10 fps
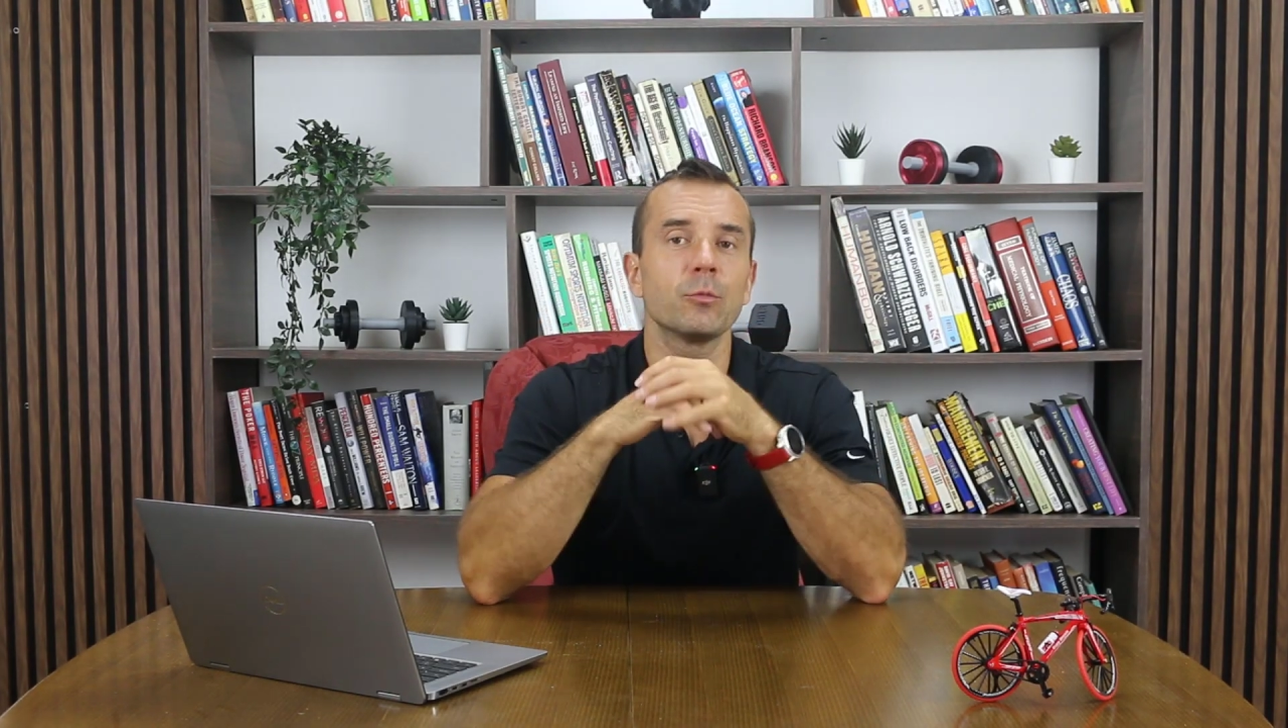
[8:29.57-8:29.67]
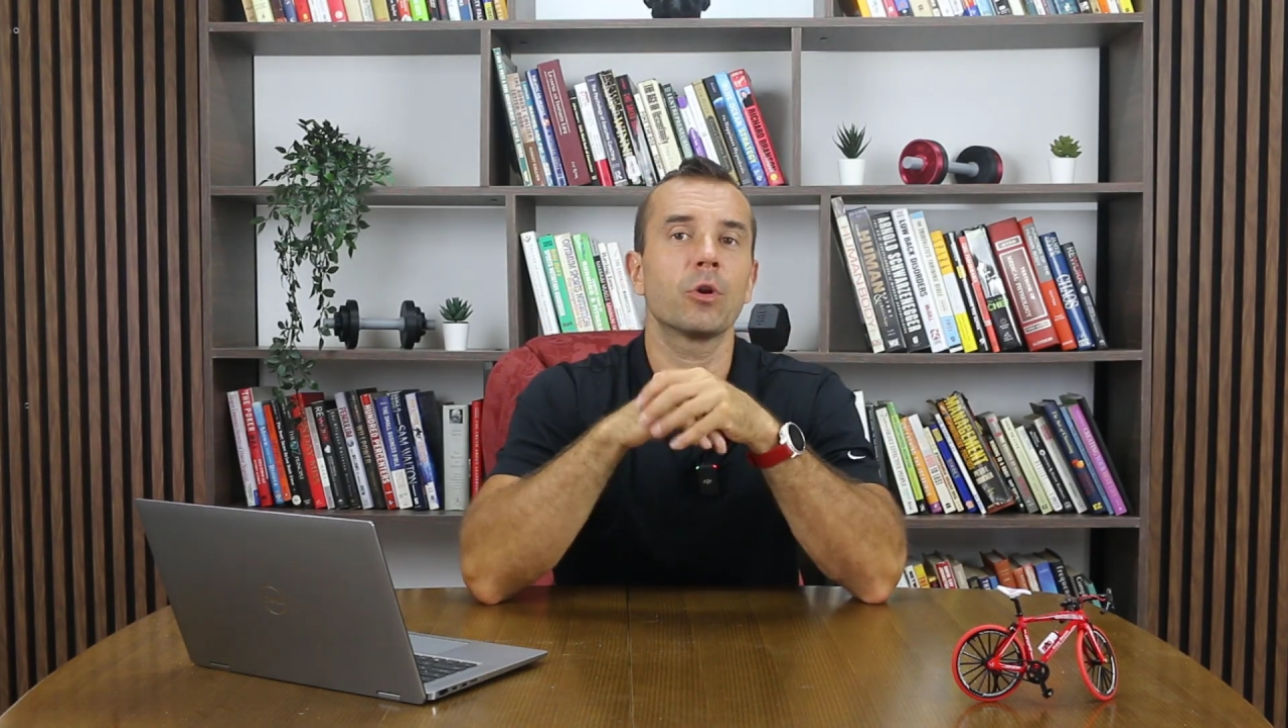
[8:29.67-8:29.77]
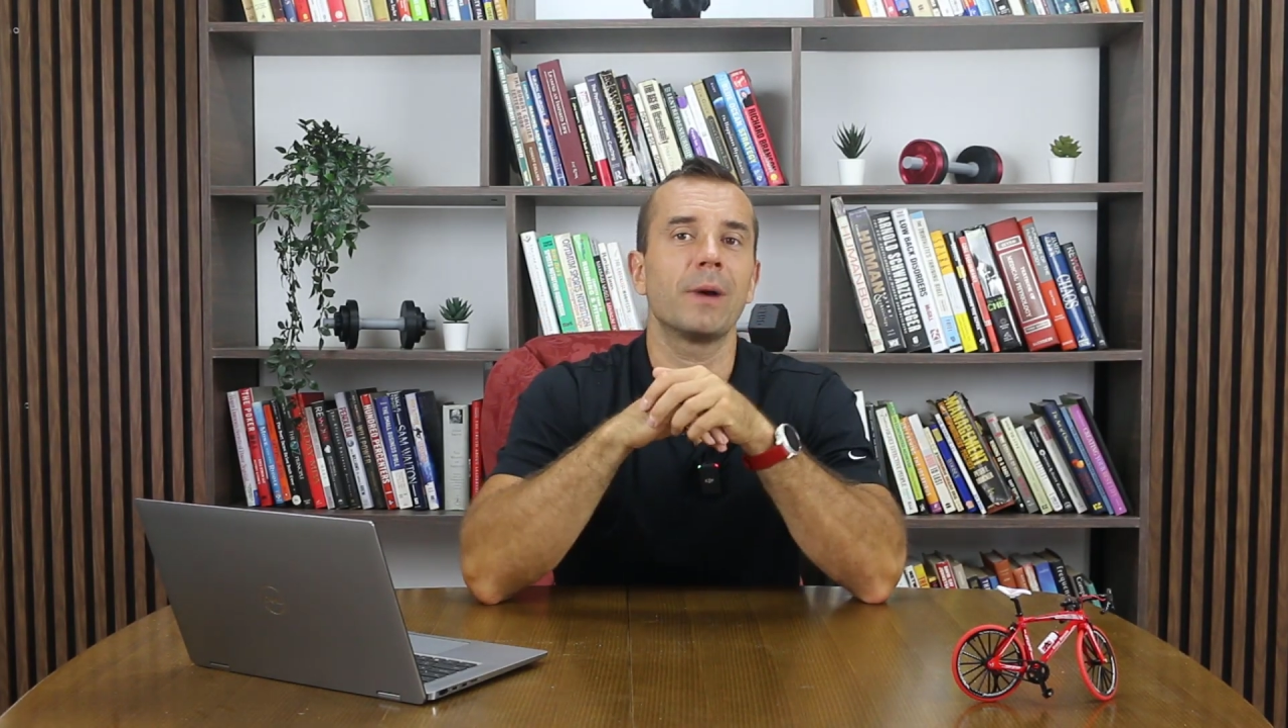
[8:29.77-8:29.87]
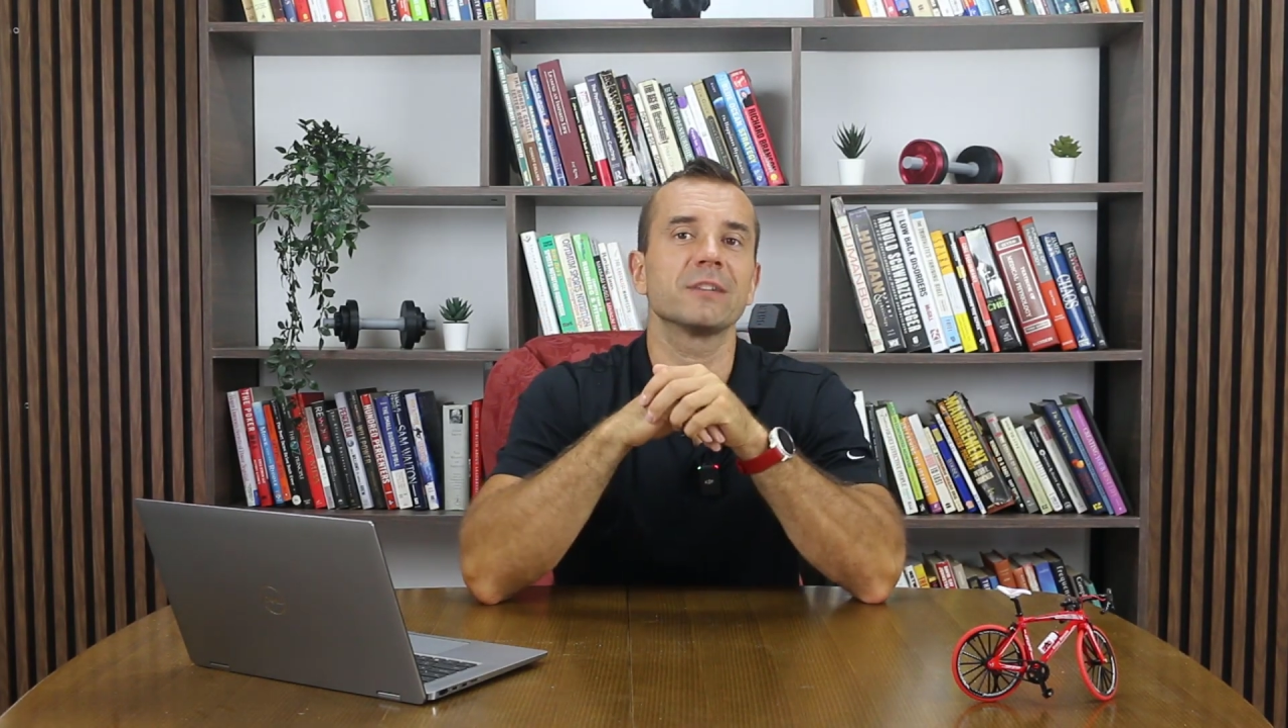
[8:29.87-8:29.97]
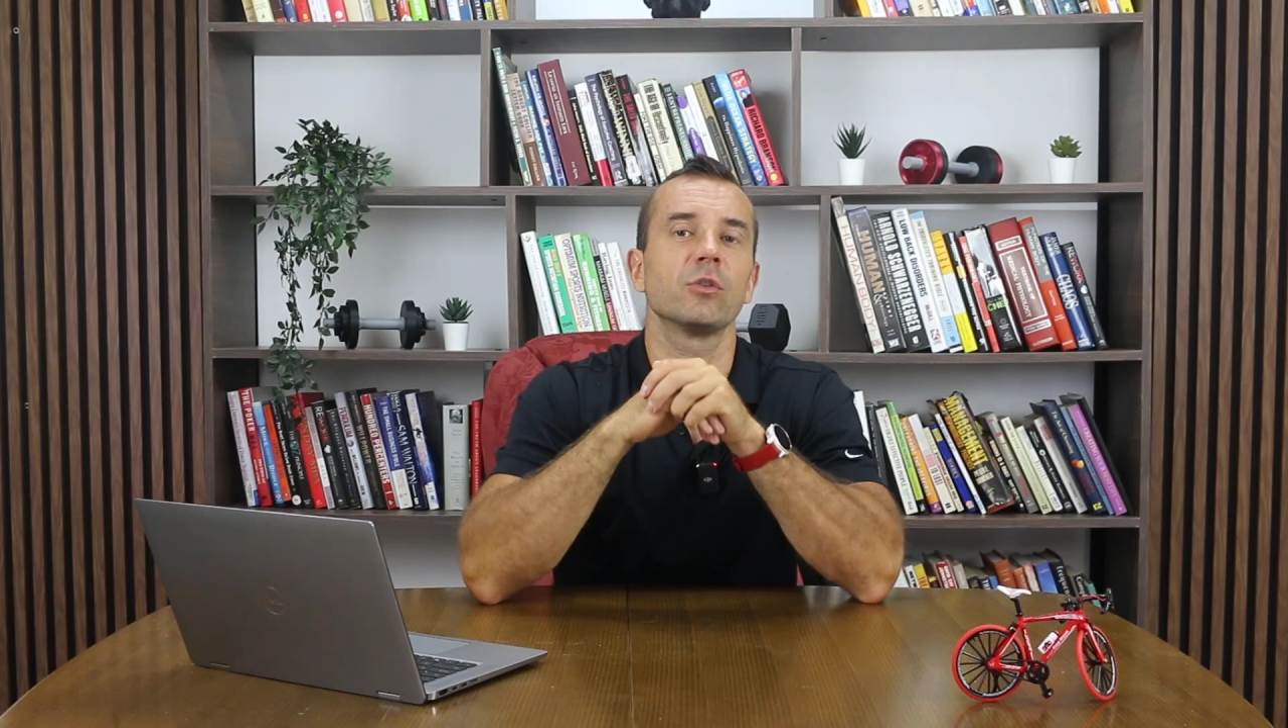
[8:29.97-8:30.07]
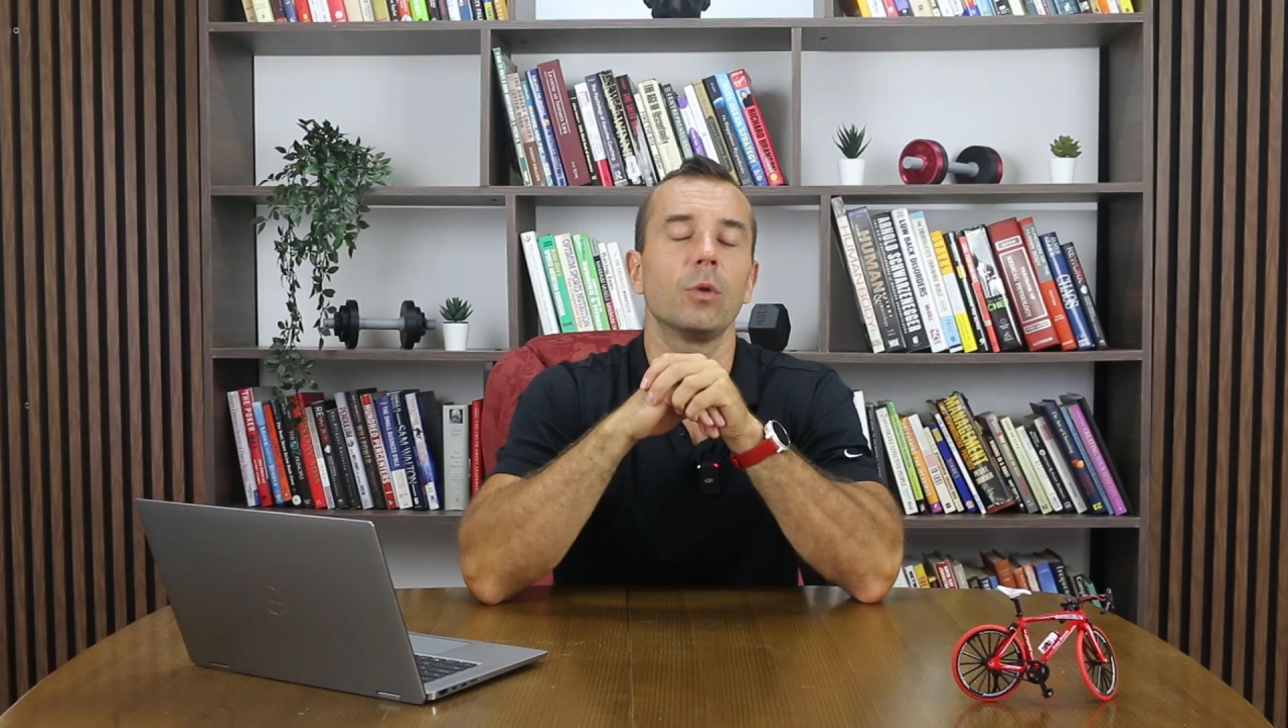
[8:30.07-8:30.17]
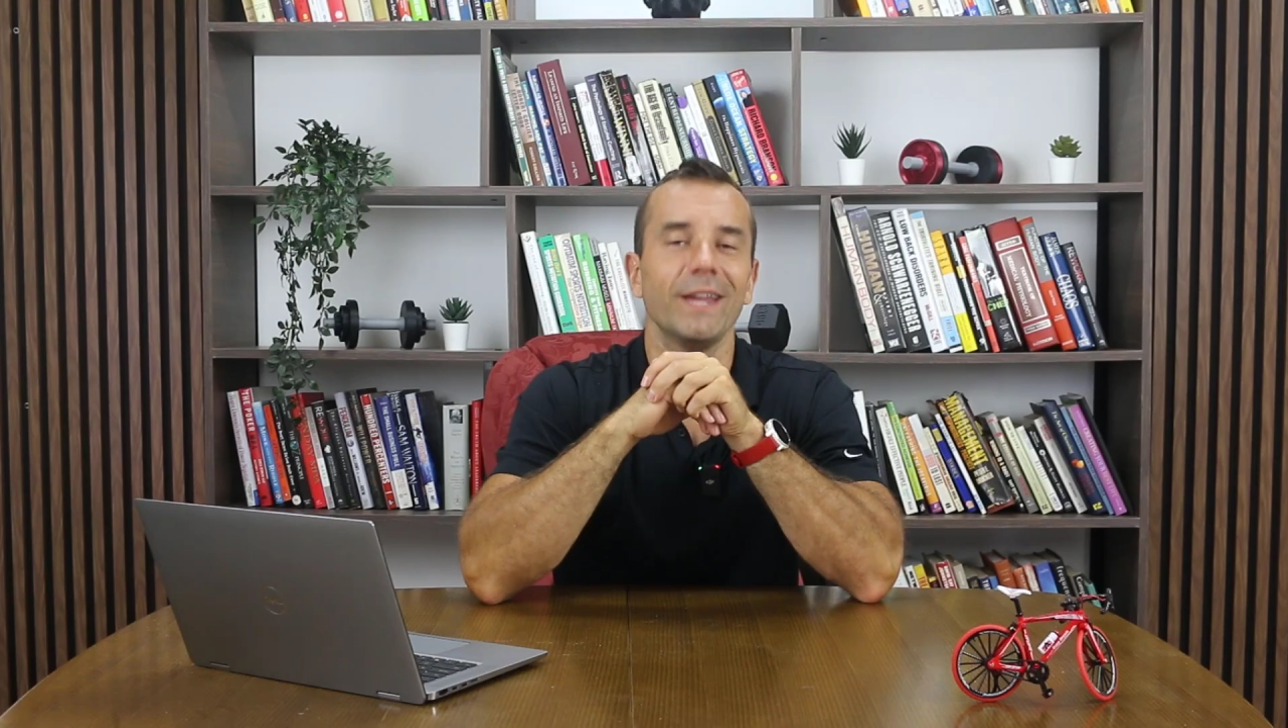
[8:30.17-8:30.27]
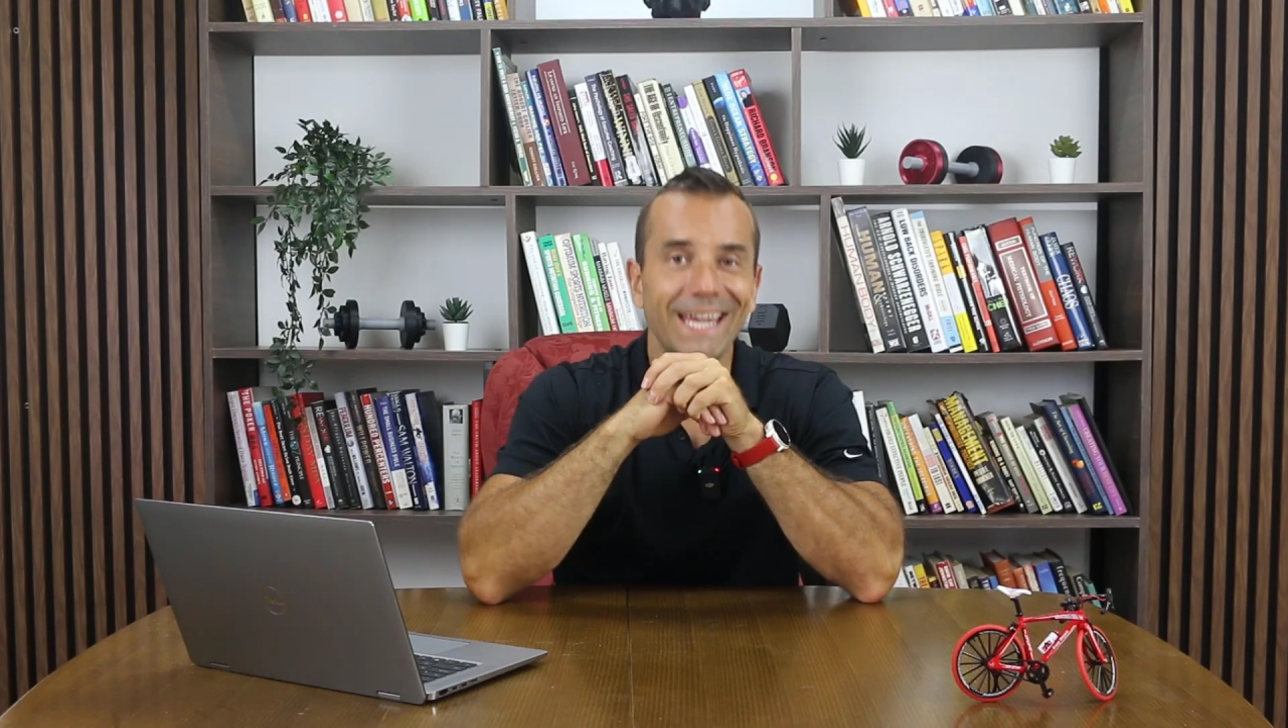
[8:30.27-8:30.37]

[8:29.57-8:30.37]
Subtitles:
more muscle